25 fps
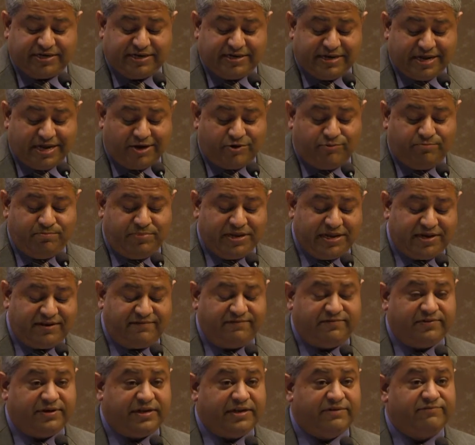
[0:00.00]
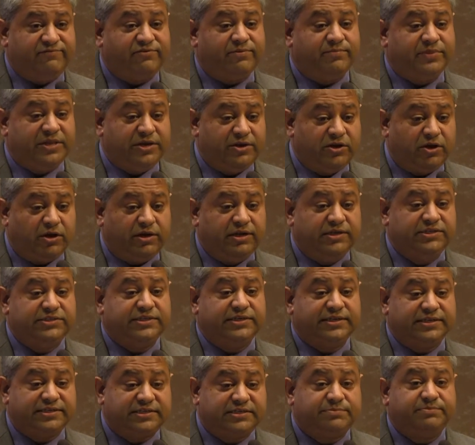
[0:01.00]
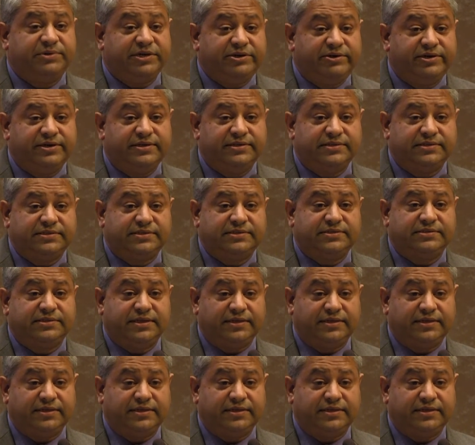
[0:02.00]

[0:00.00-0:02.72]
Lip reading: are now benefiting from the knowledge and experience